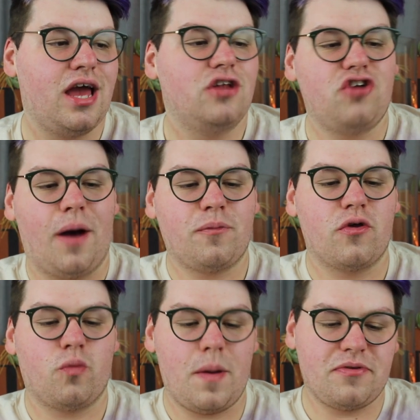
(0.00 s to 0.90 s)
topped
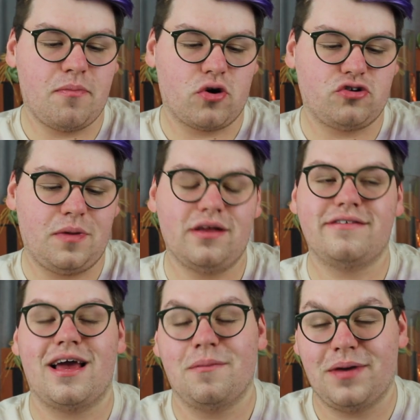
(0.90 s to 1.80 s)
with whipped
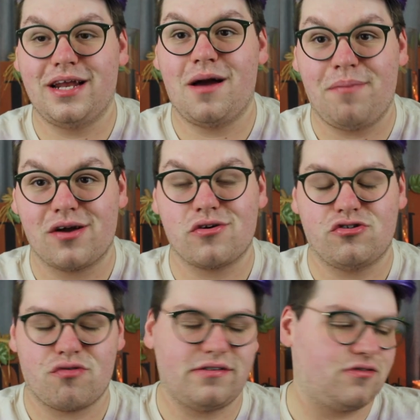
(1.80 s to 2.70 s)
marshmallows and peanut butter
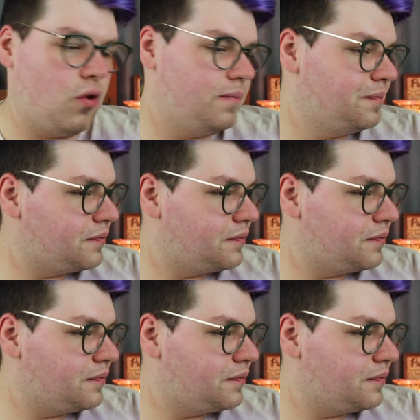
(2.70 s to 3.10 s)
drizzle.